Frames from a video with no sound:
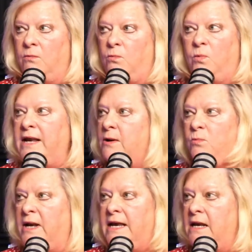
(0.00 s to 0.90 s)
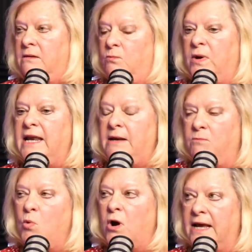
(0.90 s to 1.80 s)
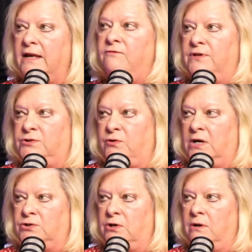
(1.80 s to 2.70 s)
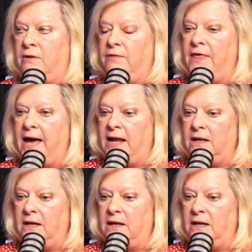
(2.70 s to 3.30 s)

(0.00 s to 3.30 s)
We need more infrastructure that